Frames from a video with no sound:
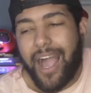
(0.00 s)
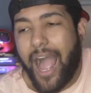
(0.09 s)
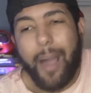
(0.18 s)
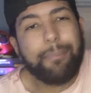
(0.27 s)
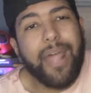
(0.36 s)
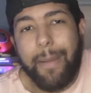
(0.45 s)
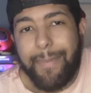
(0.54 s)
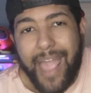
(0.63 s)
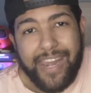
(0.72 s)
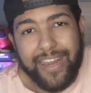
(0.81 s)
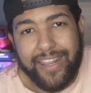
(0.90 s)
I'm not
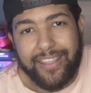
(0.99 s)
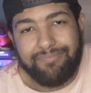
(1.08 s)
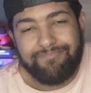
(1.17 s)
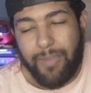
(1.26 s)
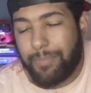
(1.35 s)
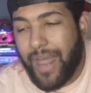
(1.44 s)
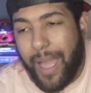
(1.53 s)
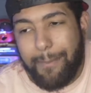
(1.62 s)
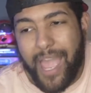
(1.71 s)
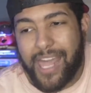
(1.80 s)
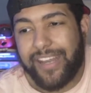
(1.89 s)
mad at it. I'm not
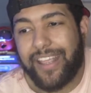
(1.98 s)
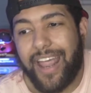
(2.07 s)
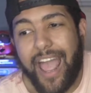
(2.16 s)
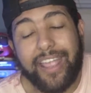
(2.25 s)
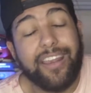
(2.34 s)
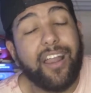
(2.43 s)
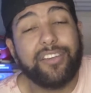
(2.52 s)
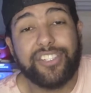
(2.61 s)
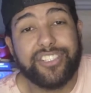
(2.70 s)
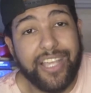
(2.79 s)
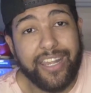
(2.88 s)
mad at it. I can
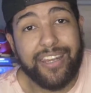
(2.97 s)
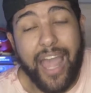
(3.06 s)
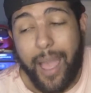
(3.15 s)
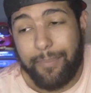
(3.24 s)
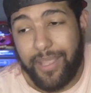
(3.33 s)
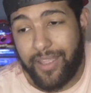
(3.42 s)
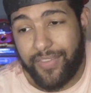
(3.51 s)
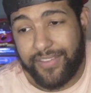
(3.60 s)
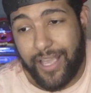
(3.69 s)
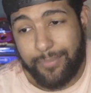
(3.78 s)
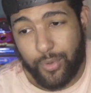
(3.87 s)
understand not being in the
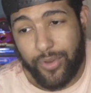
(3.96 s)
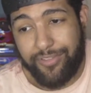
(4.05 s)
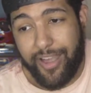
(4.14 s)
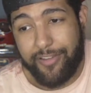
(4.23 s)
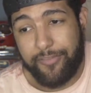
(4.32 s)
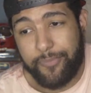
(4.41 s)
top 25.